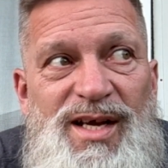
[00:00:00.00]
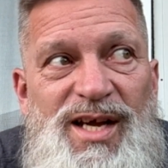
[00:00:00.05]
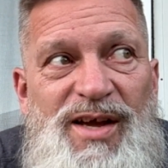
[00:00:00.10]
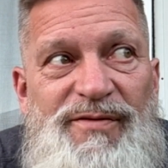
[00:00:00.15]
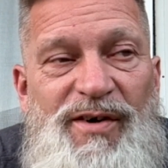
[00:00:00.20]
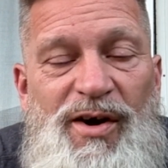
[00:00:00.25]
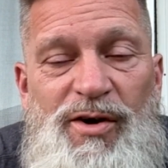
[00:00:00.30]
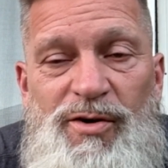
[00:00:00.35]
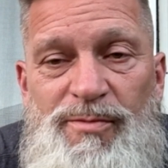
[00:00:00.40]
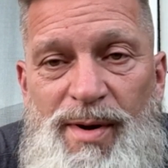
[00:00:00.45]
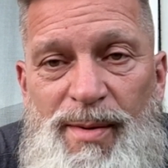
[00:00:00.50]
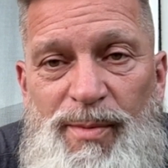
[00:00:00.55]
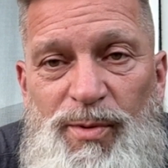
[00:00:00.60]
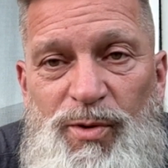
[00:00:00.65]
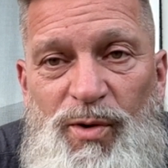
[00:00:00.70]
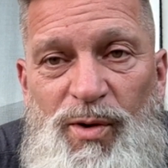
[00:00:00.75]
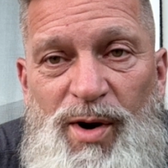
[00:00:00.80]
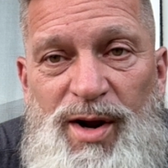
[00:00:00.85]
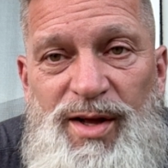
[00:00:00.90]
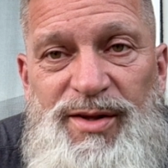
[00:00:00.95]
If I remember
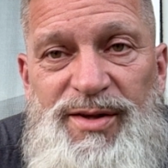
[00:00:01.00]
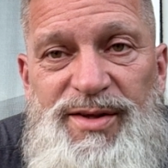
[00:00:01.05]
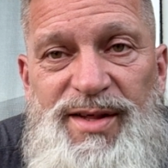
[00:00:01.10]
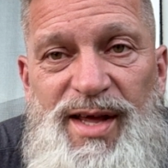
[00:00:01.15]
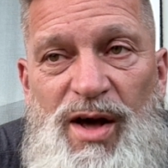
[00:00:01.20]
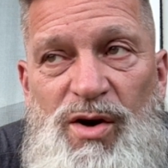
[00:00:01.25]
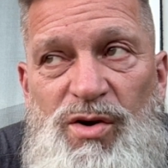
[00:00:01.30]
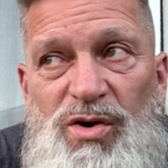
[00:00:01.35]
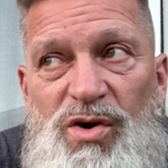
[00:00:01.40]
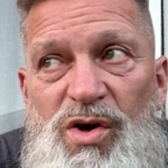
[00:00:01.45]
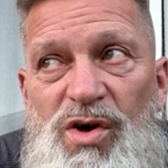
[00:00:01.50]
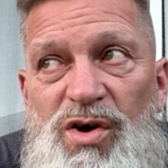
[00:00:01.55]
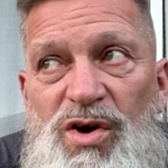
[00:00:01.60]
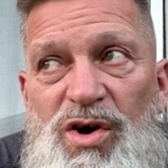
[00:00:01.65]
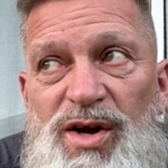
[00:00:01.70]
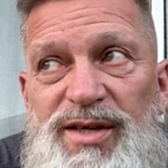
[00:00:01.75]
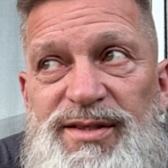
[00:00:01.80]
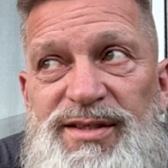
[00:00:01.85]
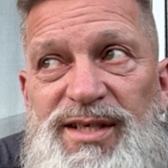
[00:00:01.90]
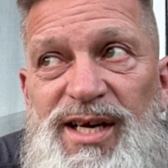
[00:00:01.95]
correctly, the alcohol
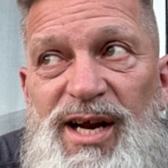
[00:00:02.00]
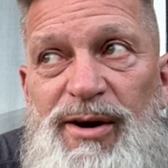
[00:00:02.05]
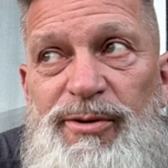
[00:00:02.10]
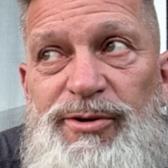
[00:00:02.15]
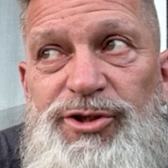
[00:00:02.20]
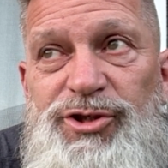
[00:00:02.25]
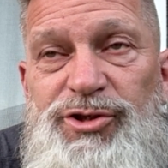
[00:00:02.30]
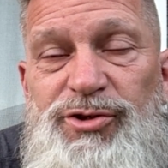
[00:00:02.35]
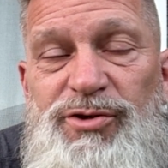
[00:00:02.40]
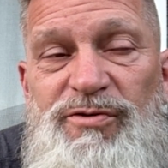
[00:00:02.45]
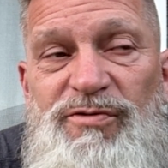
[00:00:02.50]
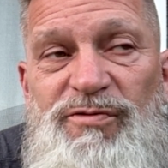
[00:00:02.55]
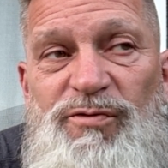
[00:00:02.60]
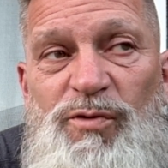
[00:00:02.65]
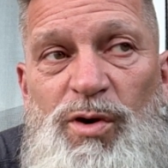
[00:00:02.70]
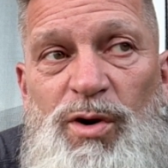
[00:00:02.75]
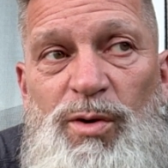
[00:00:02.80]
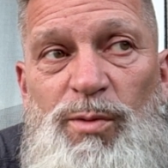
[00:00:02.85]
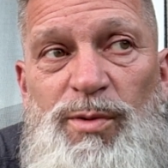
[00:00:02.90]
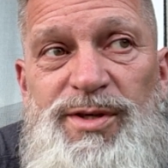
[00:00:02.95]
content I was shooting
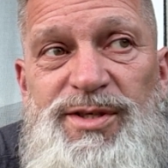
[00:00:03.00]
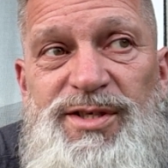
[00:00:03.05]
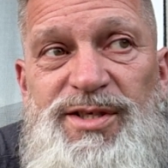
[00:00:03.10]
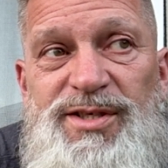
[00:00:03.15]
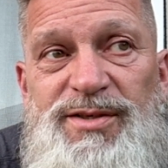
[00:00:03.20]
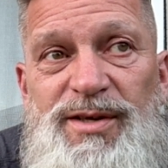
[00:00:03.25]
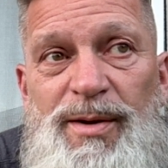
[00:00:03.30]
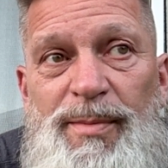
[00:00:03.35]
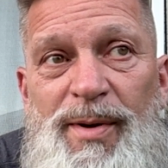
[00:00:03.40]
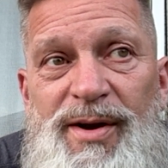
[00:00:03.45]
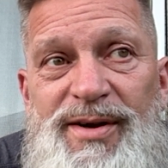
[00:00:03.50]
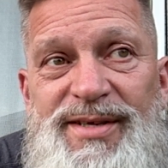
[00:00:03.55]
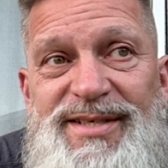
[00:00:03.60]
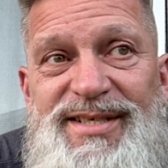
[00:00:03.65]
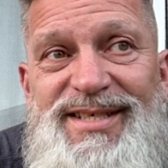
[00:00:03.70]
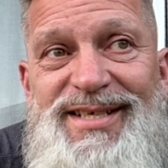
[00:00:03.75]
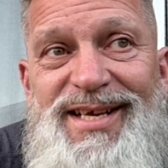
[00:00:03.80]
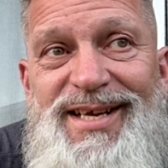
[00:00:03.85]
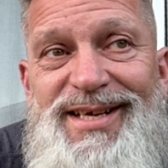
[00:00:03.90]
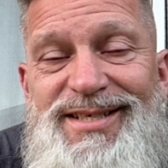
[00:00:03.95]
for was about a
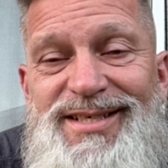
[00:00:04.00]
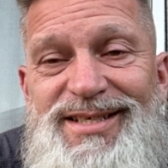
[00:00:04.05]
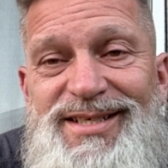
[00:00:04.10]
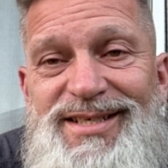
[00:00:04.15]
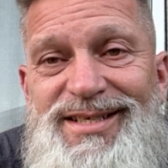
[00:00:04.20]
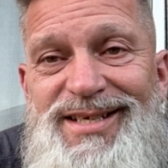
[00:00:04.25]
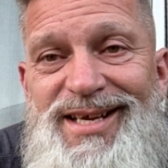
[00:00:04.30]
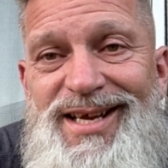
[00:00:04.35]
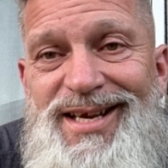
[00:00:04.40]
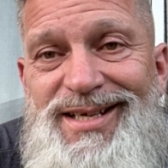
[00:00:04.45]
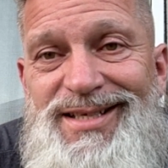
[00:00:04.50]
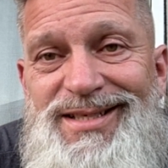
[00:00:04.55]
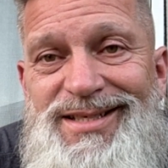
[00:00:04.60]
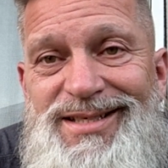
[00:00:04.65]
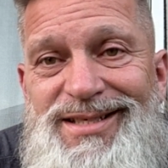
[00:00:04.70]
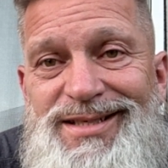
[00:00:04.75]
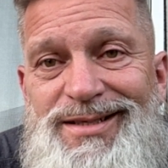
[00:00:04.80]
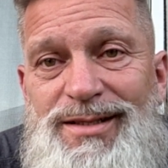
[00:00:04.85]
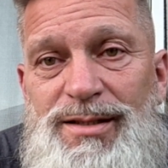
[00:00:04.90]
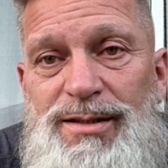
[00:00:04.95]
6
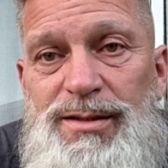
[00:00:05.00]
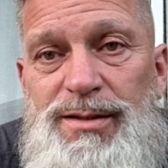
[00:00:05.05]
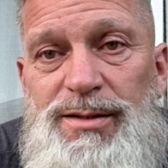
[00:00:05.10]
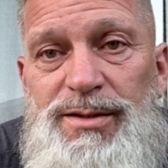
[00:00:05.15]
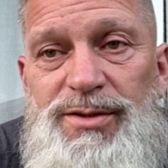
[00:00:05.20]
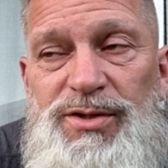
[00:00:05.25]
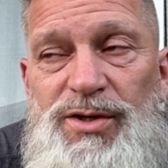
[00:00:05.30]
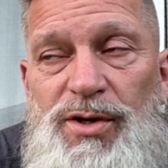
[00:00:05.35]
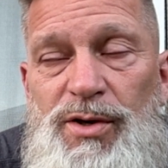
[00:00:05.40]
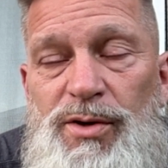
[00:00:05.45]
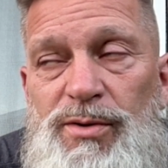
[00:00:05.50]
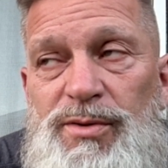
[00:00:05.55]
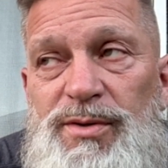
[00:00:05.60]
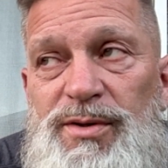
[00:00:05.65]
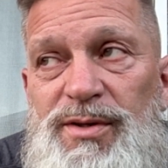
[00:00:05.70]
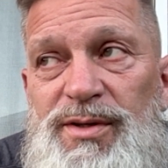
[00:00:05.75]
6, so.